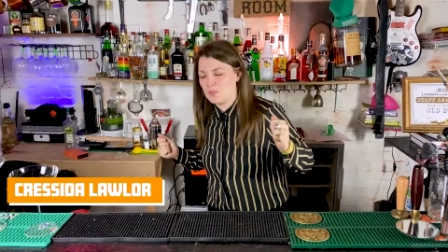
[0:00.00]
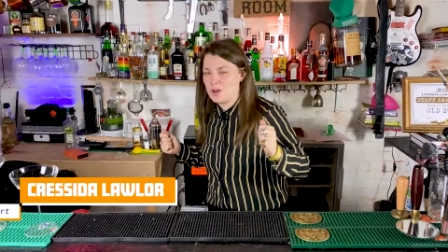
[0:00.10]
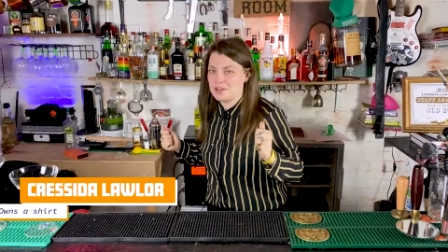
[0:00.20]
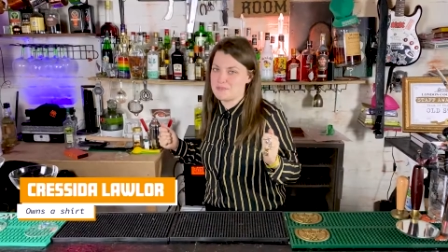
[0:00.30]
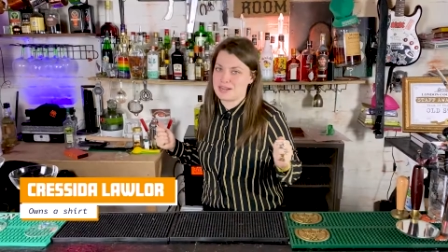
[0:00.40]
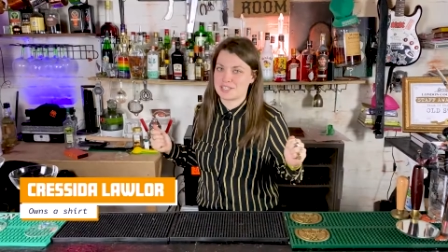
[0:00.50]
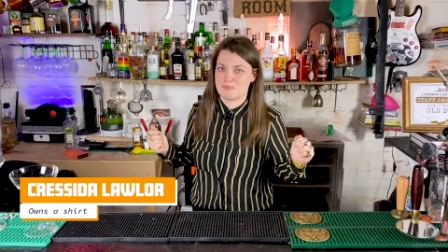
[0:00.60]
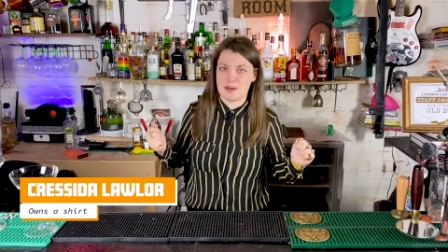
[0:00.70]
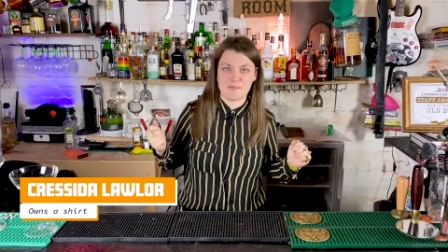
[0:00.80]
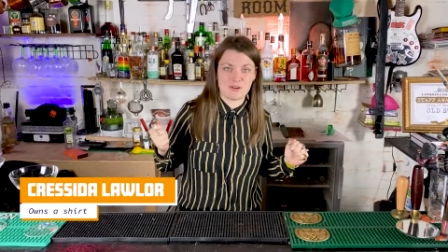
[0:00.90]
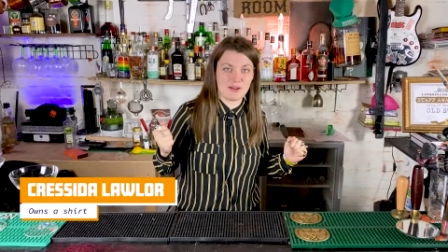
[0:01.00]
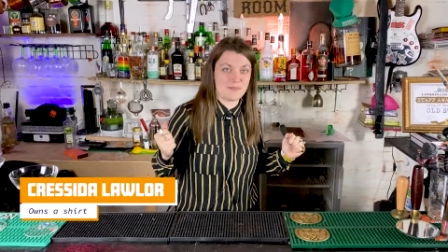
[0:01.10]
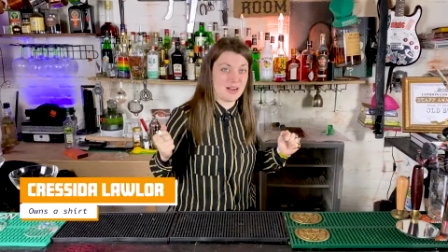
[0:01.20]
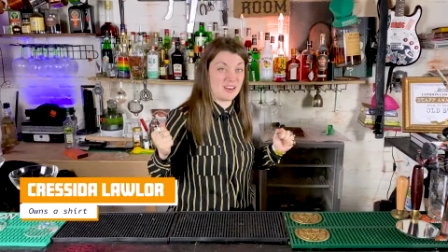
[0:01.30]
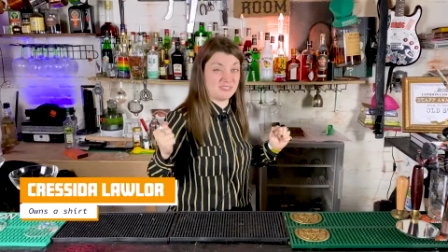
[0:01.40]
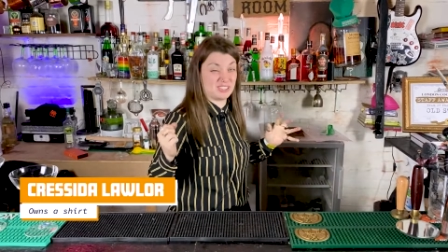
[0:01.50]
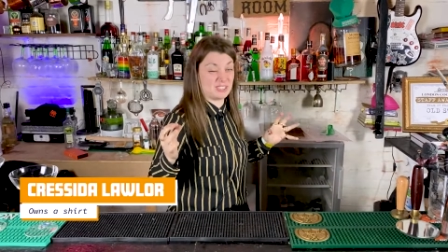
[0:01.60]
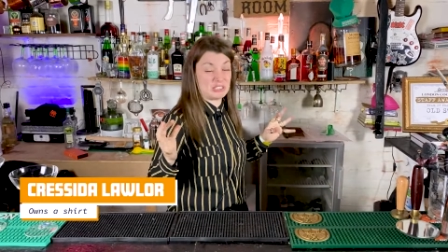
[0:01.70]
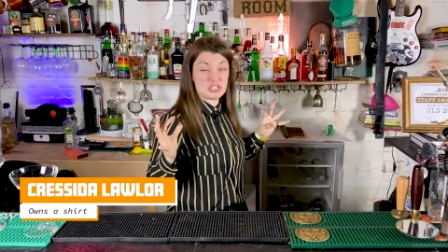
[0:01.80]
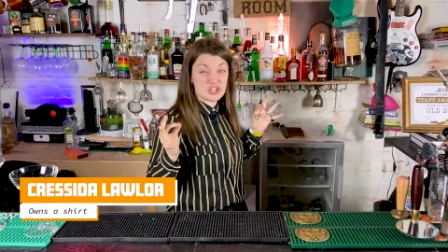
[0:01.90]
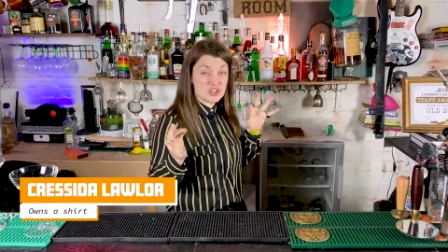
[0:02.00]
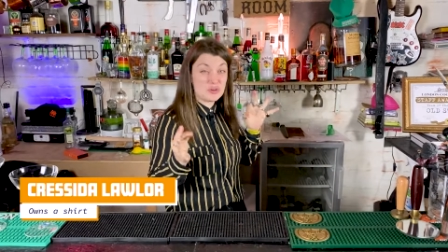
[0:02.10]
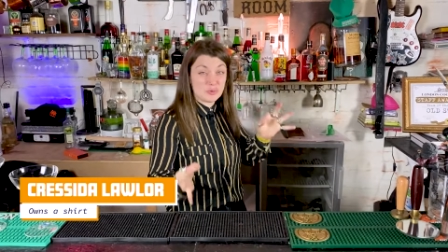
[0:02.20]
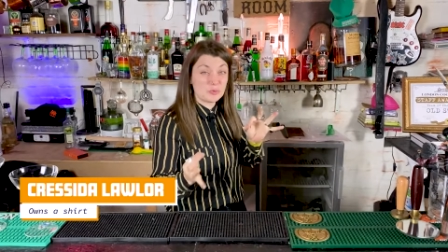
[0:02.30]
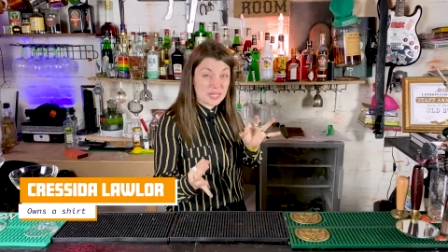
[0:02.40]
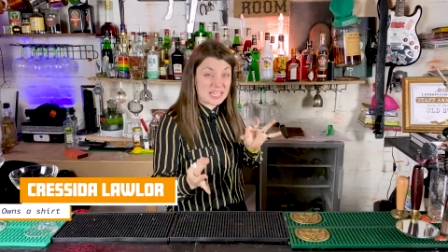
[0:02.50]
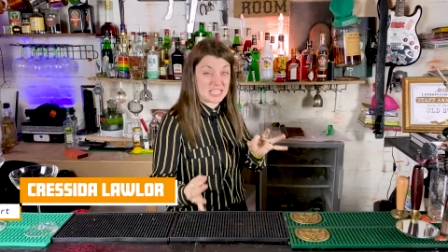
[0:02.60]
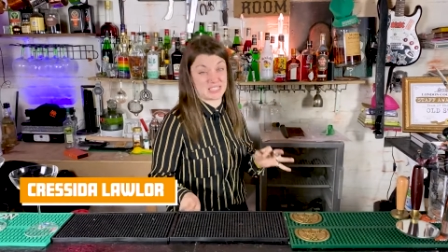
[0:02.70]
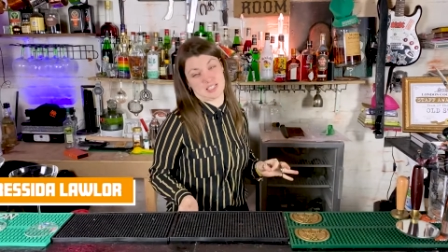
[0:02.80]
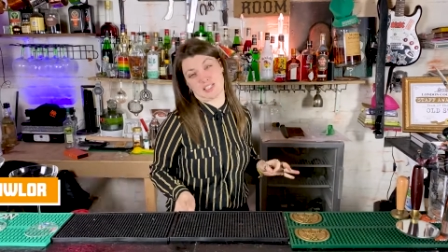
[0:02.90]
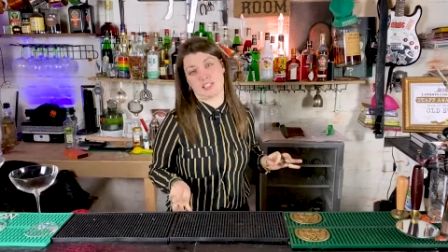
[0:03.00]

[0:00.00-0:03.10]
welcome back to the pump room. After two weeks,